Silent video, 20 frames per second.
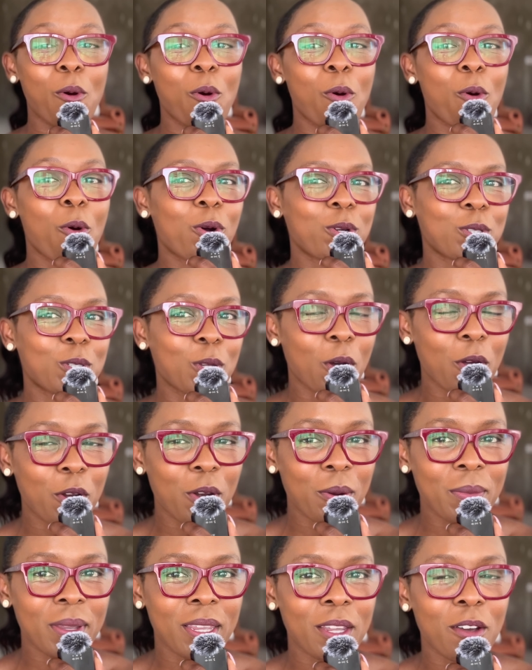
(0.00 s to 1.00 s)
or
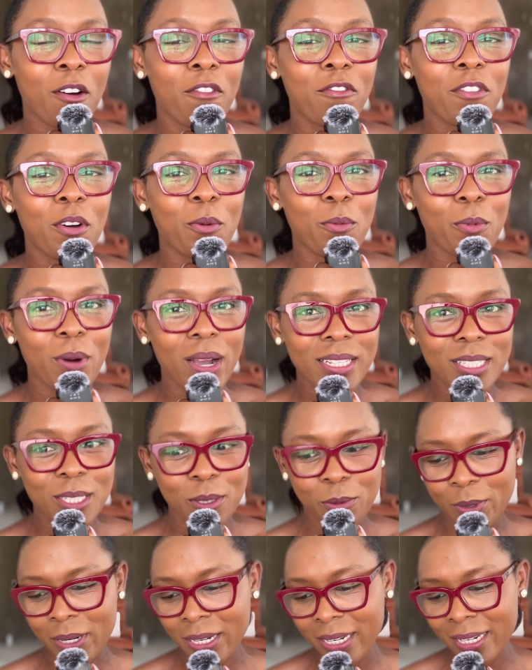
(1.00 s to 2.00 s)
autonomy over
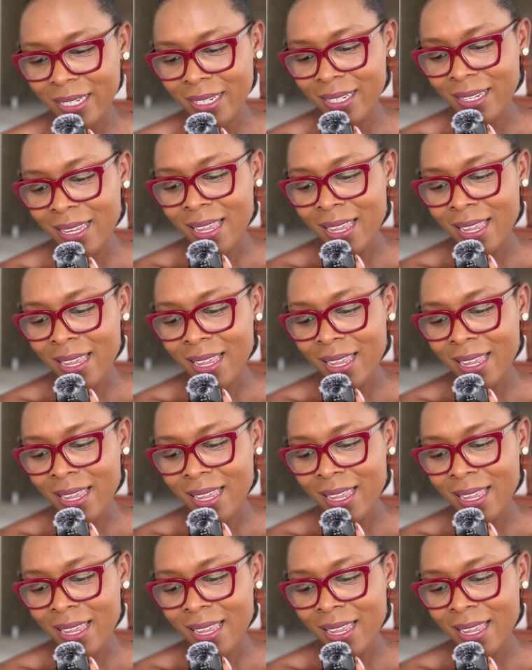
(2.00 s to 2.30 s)
one's work,